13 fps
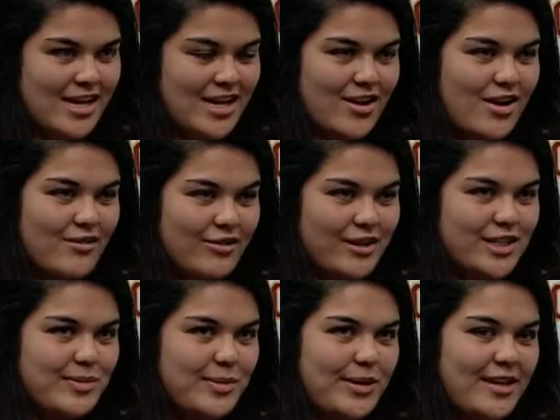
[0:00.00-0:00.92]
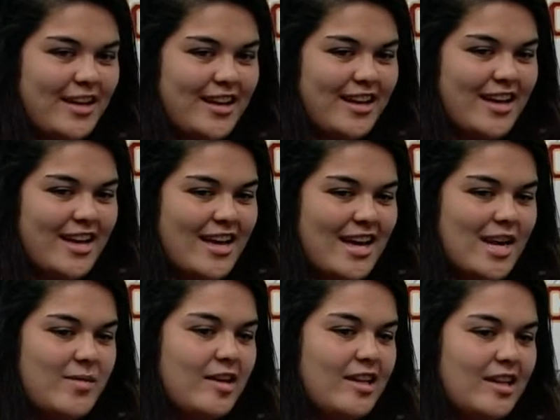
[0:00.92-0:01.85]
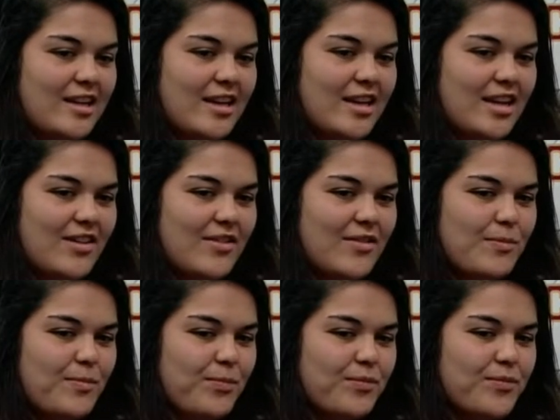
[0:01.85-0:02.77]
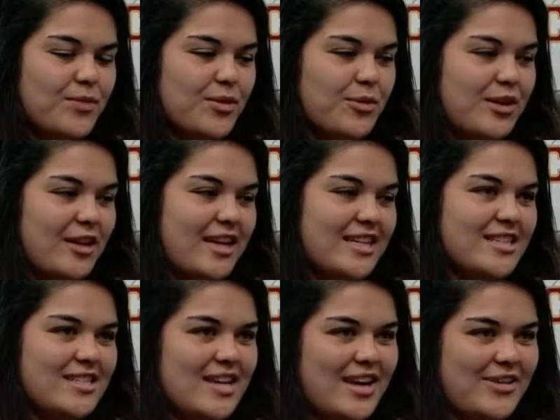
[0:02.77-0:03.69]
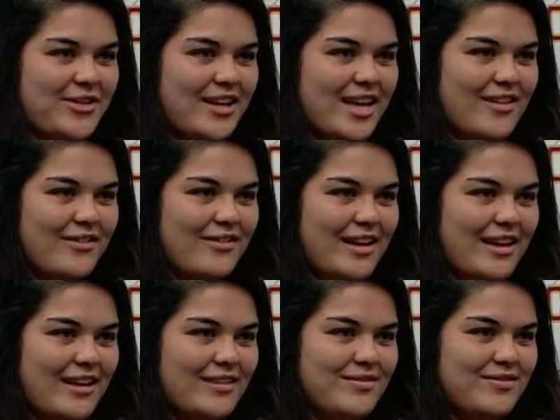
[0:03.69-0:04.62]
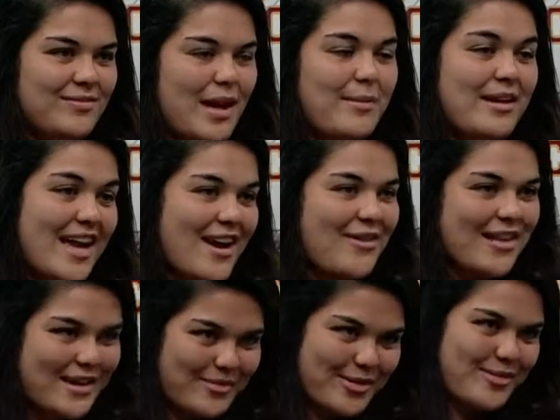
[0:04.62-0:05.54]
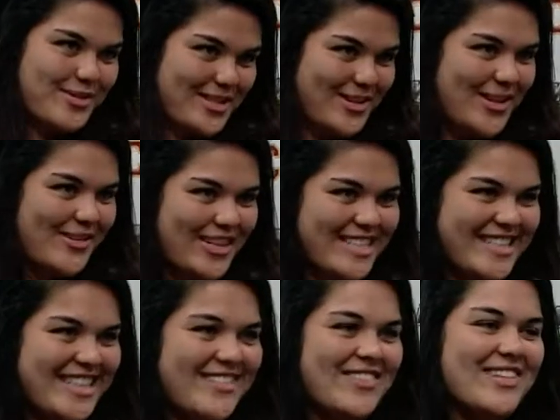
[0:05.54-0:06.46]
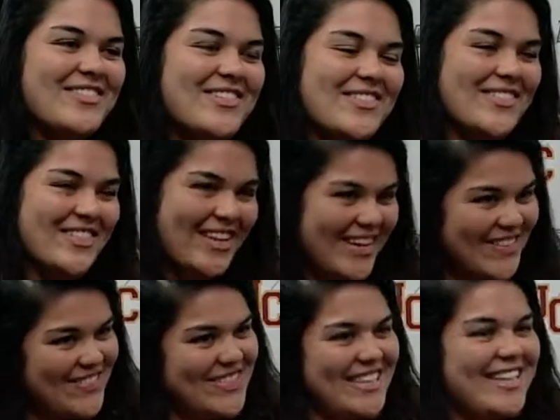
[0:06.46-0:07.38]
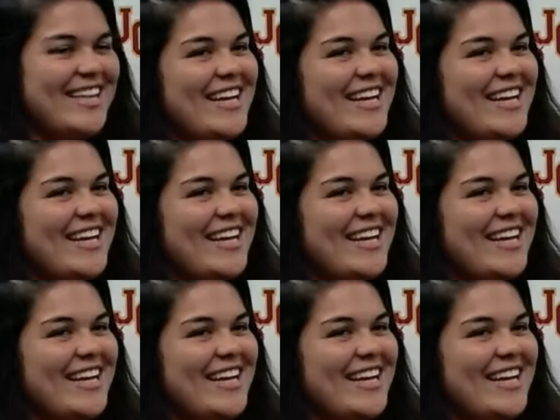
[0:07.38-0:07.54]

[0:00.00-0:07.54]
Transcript: conference. But I mean, really, I don't really have any. I mean, now that I'm going to Mizzou, obviously I'm going to root for them. But